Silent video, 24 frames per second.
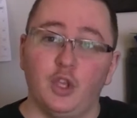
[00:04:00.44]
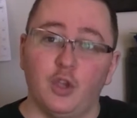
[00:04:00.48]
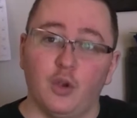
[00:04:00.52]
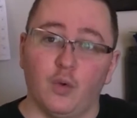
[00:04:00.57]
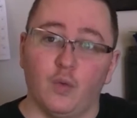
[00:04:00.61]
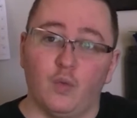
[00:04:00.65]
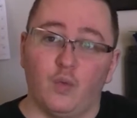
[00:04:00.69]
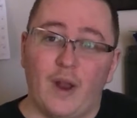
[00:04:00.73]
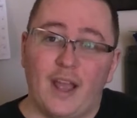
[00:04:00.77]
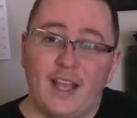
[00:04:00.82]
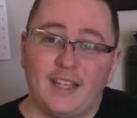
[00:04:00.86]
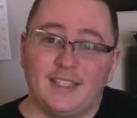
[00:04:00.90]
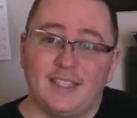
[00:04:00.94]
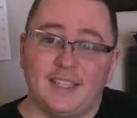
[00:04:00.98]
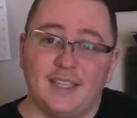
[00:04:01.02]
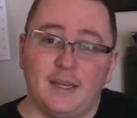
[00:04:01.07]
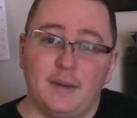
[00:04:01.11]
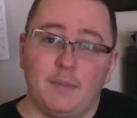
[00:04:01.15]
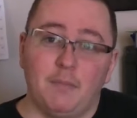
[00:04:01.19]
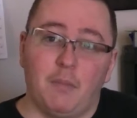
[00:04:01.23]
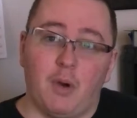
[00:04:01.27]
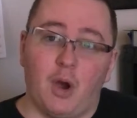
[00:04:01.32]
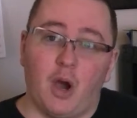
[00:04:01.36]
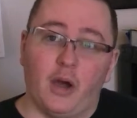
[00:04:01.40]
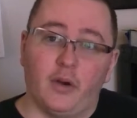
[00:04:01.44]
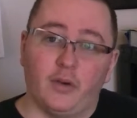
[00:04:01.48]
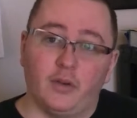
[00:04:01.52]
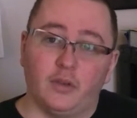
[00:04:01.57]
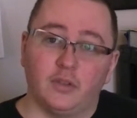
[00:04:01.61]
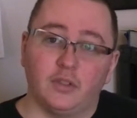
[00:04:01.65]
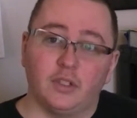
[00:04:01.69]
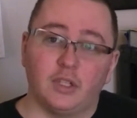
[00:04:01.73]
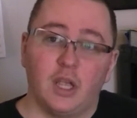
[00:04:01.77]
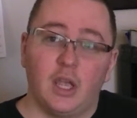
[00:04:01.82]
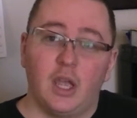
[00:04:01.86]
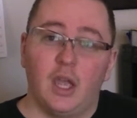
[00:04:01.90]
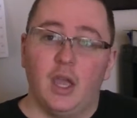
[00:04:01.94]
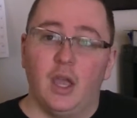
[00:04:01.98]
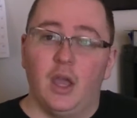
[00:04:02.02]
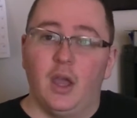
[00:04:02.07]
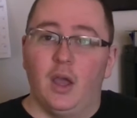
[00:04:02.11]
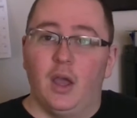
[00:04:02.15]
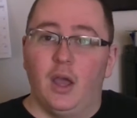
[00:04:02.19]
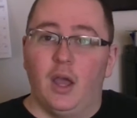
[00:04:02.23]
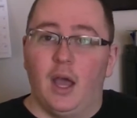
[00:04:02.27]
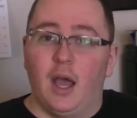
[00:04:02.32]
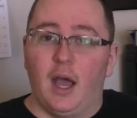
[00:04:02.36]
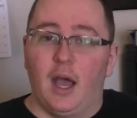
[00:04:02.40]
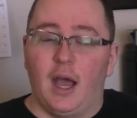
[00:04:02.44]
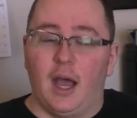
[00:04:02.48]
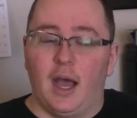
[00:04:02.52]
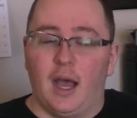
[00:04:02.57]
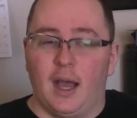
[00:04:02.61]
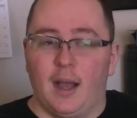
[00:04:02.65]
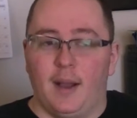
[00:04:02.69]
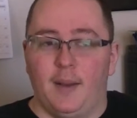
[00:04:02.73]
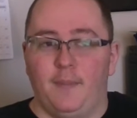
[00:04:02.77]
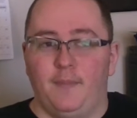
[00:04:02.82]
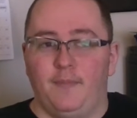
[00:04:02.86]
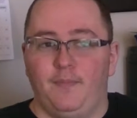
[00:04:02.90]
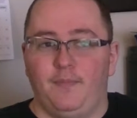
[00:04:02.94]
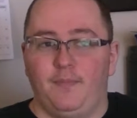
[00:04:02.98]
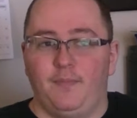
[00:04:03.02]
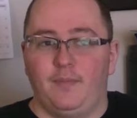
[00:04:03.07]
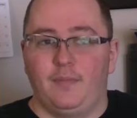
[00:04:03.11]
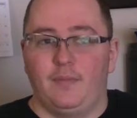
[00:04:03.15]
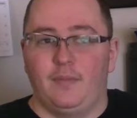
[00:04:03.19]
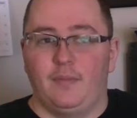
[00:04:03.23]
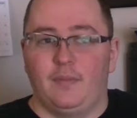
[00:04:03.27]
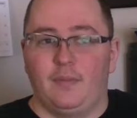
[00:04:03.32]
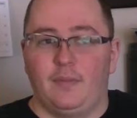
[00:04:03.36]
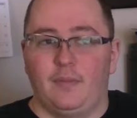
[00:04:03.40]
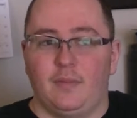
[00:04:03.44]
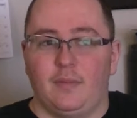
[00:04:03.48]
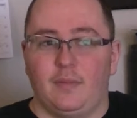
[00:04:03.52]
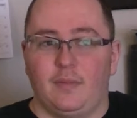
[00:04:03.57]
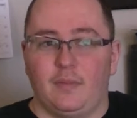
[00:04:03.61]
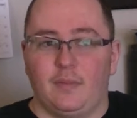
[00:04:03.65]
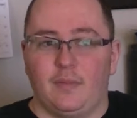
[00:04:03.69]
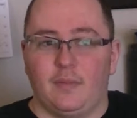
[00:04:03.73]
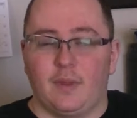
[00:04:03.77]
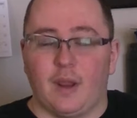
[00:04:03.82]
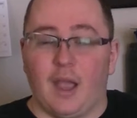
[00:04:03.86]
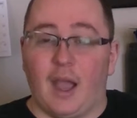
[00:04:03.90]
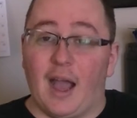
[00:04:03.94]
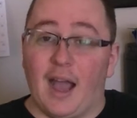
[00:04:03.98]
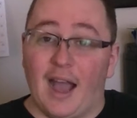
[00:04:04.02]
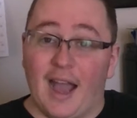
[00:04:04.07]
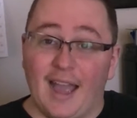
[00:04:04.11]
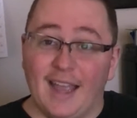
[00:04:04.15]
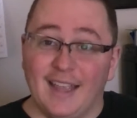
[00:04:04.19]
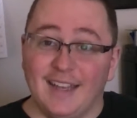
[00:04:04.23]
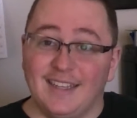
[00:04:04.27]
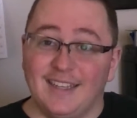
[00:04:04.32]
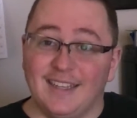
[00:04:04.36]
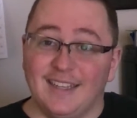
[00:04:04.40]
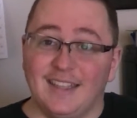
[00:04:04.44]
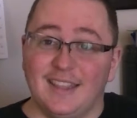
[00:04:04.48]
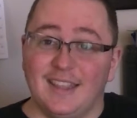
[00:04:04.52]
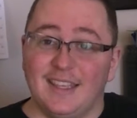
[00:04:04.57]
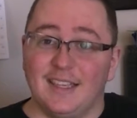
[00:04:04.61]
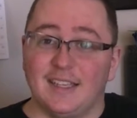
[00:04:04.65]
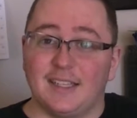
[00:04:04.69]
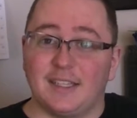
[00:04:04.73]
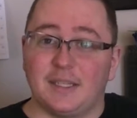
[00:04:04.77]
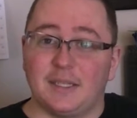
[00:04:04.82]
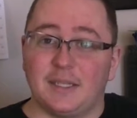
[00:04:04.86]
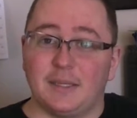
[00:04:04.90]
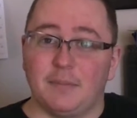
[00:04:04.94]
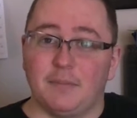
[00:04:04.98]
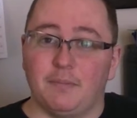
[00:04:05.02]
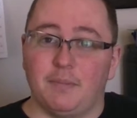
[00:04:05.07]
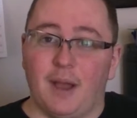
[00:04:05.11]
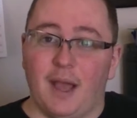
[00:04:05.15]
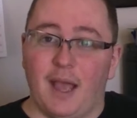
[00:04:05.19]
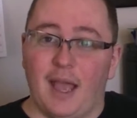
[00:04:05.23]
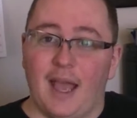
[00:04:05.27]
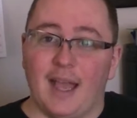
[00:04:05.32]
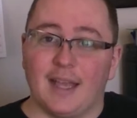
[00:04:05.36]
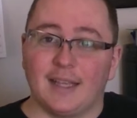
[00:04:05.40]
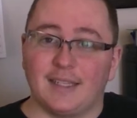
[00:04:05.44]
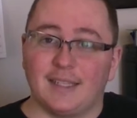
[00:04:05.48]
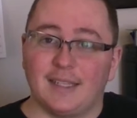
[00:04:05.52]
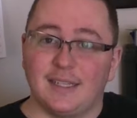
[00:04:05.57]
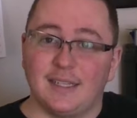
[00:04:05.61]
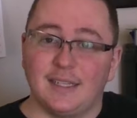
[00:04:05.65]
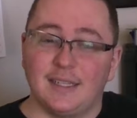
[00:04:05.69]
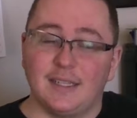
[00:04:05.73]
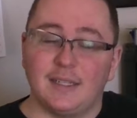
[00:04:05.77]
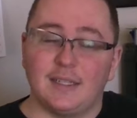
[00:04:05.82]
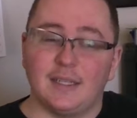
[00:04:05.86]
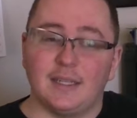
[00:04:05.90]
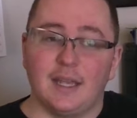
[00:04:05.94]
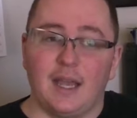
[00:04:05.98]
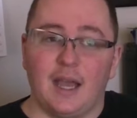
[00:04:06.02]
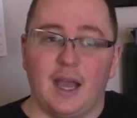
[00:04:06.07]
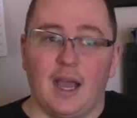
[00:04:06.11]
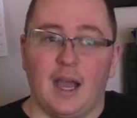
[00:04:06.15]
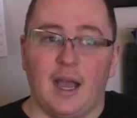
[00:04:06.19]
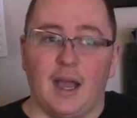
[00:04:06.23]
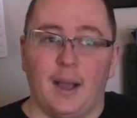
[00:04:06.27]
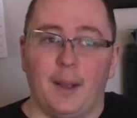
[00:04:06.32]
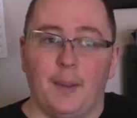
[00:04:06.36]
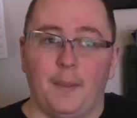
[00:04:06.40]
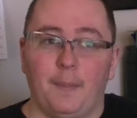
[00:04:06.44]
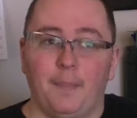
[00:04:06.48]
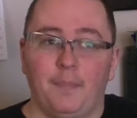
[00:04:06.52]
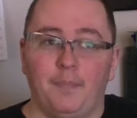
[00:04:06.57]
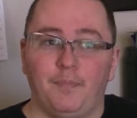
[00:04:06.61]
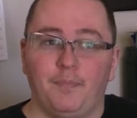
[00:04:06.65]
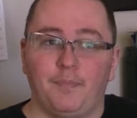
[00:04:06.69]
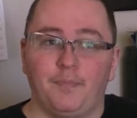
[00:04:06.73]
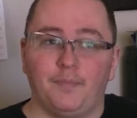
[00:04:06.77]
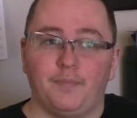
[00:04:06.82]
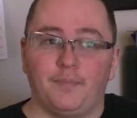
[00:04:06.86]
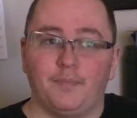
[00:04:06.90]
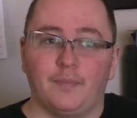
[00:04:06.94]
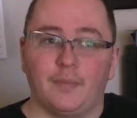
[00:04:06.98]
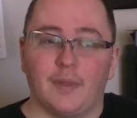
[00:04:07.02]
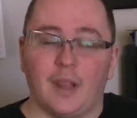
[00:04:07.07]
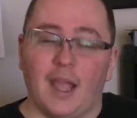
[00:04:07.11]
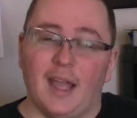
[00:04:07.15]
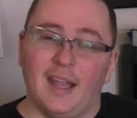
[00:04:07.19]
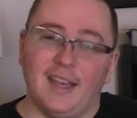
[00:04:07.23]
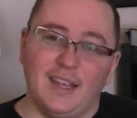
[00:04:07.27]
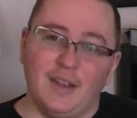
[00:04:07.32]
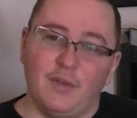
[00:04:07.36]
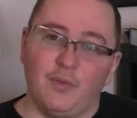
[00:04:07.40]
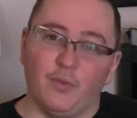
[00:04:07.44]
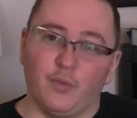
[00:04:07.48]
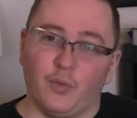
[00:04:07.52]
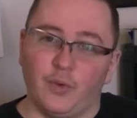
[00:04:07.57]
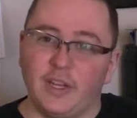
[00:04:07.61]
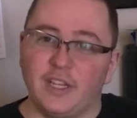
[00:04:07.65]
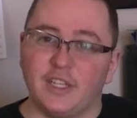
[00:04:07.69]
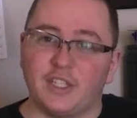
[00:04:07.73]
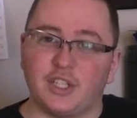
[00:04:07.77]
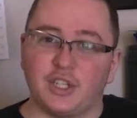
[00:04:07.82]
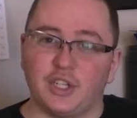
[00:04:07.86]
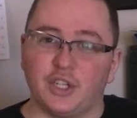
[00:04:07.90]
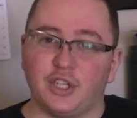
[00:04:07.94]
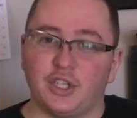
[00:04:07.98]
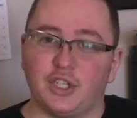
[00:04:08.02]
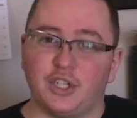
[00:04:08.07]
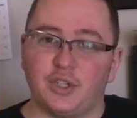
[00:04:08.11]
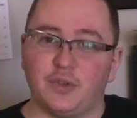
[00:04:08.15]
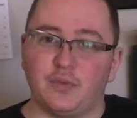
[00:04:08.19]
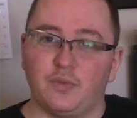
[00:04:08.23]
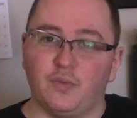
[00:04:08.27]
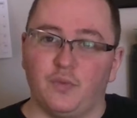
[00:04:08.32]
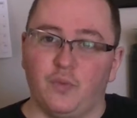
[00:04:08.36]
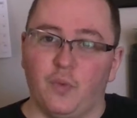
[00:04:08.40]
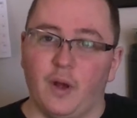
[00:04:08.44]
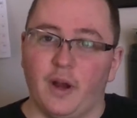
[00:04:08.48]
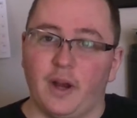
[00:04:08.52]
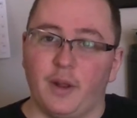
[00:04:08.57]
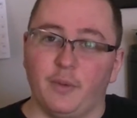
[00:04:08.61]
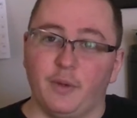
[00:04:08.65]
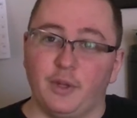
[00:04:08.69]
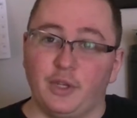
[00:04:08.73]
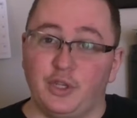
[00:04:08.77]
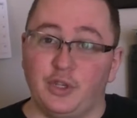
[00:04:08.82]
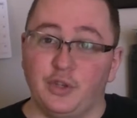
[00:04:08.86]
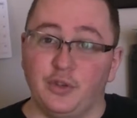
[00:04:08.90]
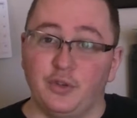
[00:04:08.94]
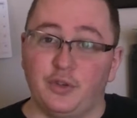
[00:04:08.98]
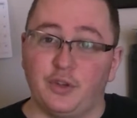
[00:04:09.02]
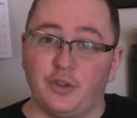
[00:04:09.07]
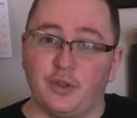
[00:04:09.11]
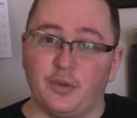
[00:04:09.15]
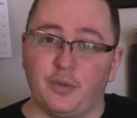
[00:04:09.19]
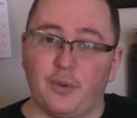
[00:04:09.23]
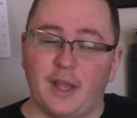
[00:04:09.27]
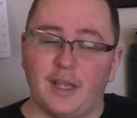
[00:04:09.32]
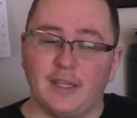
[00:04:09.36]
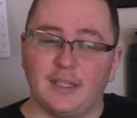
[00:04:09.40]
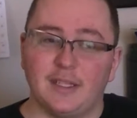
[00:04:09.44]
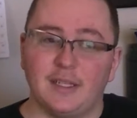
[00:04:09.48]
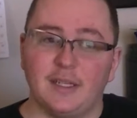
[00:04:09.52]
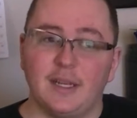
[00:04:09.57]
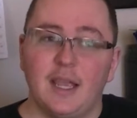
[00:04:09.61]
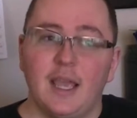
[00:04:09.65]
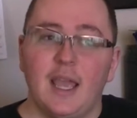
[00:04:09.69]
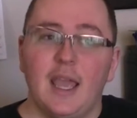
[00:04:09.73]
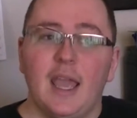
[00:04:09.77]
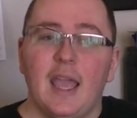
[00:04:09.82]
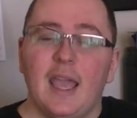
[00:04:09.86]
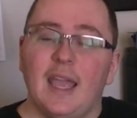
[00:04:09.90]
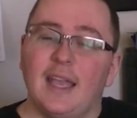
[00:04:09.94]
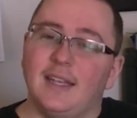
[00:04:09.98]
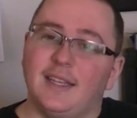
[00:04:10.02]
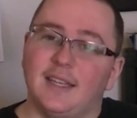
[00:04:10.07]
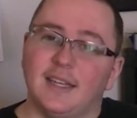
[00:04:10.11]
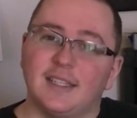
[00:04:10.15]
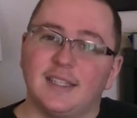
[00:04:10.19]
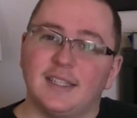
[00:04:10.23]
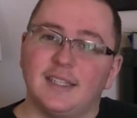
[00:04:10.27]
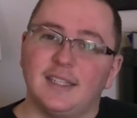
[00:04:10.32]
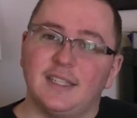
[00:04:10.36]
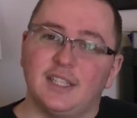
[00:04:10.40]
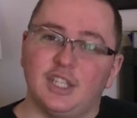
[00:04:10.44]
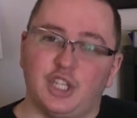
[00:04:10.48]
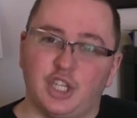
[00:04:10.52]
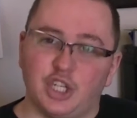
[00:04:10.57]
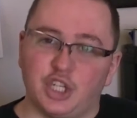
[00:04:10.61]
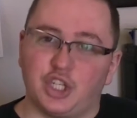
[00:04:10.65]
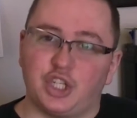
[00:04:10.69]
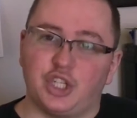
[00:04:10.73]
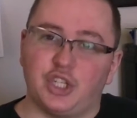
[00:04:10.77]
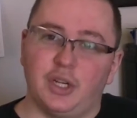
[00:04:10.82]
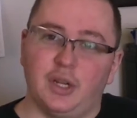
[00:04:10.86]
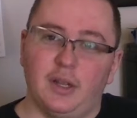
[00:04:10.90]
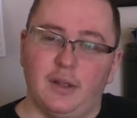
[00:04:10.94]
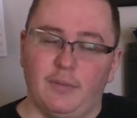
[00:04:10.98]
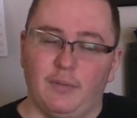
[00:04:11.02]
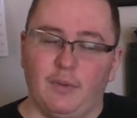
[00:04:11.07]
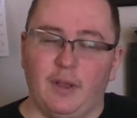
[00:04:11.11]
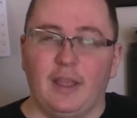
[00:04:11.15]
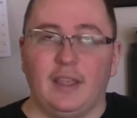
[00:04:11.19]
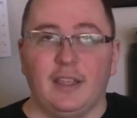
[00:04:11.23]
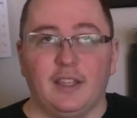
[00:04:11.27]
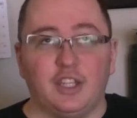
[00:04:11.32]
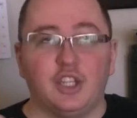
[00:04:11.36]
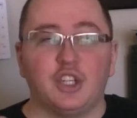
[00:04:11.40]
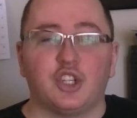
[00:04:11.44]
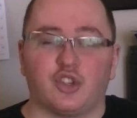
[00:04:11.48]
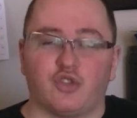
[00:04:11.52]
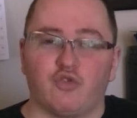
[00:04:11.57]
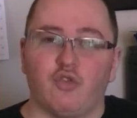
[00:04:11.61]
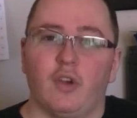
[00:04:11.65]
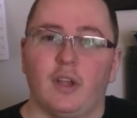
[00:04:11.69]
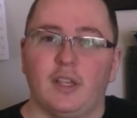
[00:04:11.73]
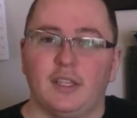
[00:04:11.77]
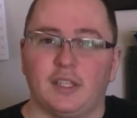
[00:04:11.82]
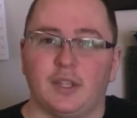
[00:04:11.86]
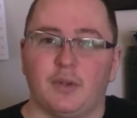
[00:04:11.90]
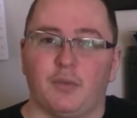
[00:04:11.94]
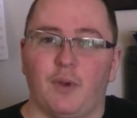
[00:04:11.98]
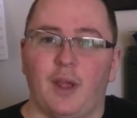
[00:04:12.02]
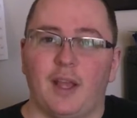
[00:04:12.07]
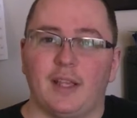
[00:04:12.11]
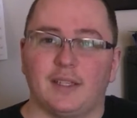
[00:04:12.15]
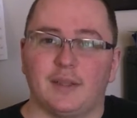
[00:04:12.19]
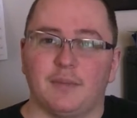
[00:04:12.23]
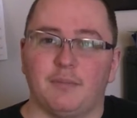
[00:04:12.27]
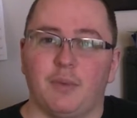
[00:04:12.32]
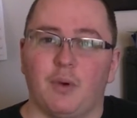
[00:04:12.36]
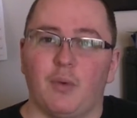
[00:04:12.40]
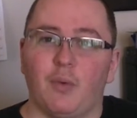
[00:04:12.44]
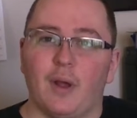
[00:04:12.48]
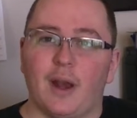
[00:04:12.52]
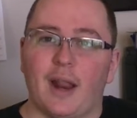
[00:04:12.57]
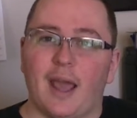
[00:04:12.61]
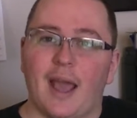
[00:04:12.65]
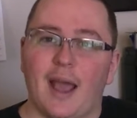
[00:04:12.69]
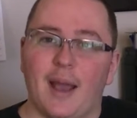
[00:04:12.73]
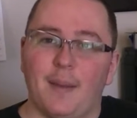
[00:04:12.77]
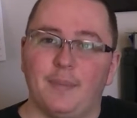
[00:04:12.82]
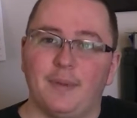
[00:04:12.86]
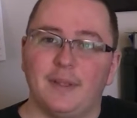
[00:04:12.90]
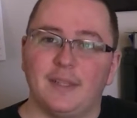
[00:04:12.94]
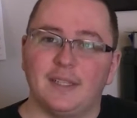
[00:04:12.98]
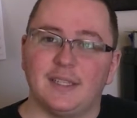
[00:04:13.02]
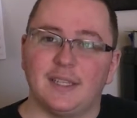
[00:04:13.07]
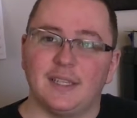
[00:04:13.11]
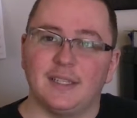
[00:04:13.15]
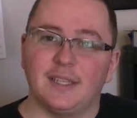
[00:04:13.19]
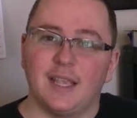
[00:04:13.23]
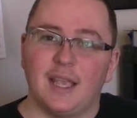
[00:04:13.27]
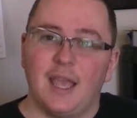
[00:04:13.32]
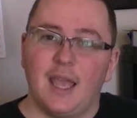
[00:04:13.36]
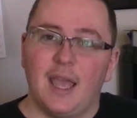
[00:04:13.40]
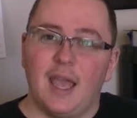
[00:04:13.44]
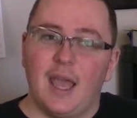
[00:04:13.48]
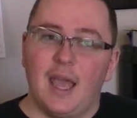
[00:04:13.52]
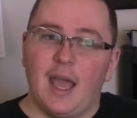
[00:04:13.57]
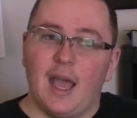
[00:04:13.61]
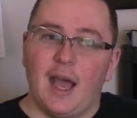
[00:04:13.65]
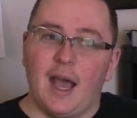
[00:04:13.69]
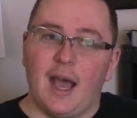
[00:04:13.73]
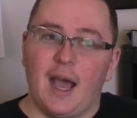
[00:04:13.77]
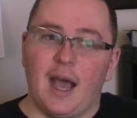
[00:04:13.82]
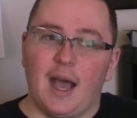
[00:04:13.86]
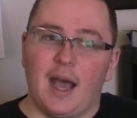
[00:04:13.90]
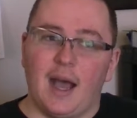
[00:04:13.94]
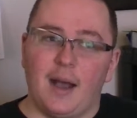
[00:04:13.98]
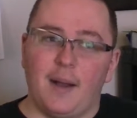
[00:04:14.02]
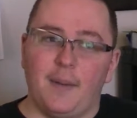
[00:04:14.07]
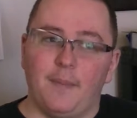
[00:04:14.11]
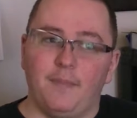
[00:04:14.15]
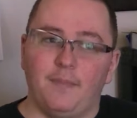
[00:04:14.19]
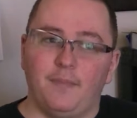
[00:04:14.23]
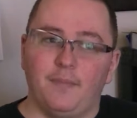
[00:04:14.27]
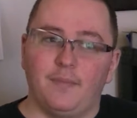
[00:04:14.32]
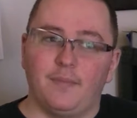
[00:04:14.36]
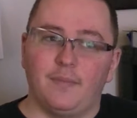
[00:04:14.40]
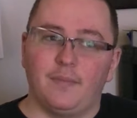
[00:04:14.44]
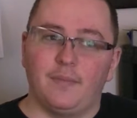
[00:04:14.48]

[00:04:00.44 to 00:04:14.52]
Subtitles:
your resin models. I did this by accident. I didn't research what it would do to the resin. It doesn't. It destroys the resin, but what happens is, I